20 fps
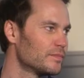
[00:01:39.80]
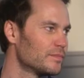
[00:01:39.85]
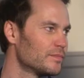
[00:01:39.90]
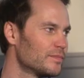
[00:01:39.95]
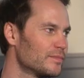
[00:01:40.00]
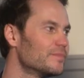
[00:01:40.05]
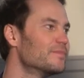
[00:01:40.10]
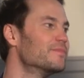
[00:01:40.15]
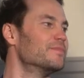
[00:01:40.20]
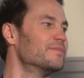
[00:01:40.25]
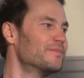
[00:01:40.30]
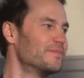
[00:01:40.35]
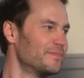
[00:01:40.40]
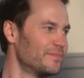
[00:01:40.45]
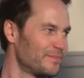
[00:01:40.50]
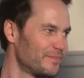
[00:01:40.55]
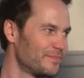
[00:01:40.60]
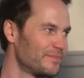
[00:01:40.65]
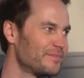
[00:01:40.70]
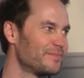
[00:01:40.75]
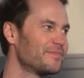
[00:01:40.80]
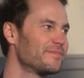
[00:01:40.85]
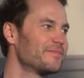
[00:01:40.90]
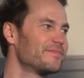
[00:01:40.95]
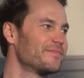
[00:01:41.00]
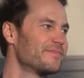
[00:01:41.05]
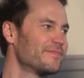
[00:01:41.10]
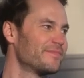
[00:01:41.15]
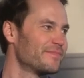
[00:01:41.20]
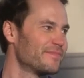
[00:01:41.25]

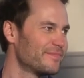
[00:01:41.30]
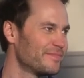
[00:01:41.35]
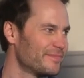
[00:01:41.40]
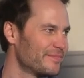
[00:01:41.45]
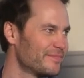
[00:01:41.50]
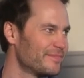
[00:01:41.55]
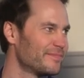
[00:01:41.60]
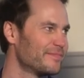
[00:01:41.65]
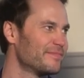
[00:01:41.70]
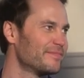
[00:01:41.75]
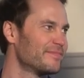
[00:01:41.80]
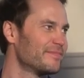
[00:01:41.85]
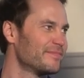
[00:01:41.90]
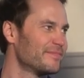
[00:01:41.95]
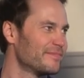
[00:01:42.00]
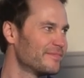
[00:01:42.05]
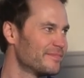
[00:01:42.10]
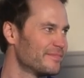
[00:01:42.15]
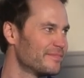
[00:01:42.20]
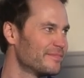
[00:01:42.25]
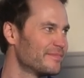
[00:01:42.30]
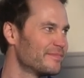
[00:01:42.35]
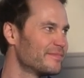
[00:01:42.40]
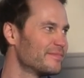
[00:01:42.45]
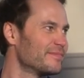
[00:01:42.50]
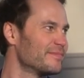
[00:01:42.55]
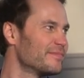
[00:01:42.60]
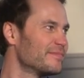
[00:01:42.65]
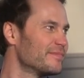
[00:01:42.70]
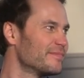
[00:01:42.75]

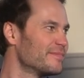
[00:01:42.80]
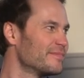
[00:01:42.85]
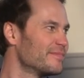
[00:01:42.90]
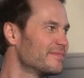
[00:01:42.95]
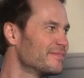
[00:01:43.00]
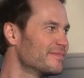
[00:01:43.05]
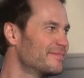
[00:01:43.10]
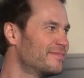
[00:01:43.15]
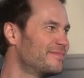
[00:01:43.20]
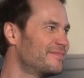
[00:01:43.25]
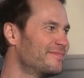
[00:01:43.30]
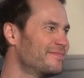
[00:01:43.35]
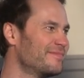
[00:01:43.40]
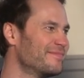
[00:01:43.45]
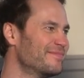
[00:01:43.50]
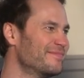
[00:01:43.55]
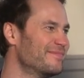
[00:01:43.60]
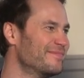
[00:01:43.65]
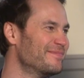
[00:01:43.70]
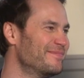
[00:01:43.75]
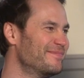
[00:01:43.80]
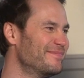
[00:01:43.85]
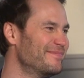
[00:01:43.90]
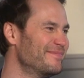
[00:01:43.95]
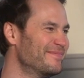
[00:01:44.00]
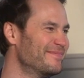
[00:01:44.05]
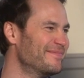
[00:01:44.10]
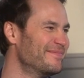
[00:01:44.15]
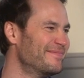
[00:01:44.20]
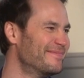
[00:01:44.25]

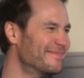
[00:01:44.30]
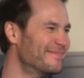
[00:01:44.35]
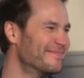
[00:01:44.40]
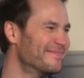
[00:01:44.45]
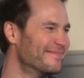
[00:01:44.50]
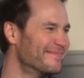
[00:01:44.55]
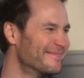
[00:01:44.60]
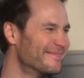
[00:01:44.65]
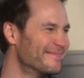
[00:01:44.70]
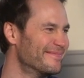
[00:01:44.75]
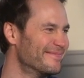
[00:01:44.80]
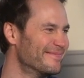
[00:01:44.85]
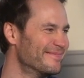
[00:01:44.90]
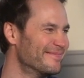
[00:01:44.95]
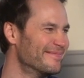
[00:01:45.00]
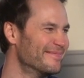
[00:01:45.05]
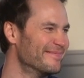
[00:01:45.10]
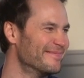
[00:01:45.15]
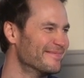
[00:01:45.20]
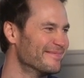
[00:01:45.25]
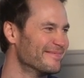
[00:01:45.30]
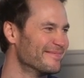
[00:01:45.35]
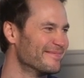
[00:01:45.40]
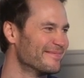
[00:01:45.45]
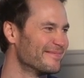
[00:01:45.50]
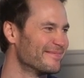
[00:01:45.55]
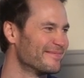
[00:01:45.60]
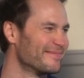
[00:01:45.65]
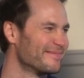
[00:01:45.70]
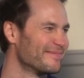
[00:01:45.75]

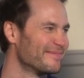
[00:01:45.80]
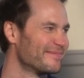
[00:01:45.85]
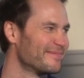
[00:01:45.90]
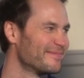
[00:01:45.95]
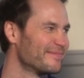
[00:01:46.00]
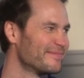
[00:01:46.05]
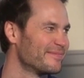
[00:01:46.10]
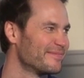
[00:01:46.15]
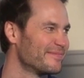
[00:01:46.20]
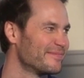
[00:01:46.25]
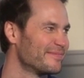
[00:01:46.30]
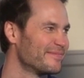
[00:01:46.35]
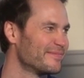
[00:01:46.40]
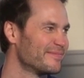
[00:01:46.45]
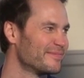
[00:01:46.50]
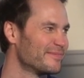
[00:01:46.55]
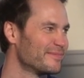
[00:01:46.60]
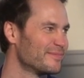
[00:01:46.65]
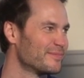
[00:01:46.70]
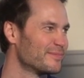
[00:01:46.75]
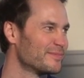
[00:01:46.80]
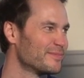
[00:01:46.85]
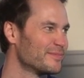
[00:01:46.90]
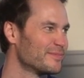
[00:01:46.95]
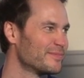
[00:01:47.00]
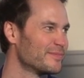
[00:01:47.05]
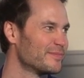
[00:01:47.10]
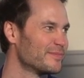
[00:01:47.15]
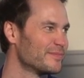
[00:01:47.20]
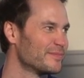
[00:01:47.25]

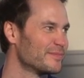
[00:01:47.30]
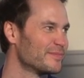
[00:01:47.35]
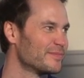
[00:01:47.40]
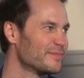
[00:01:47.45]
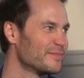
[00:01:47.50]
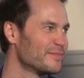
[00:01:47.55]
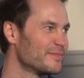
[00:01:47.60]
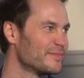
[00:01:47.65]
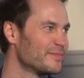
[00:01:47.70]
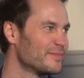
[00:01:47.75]
This person isn't speaking.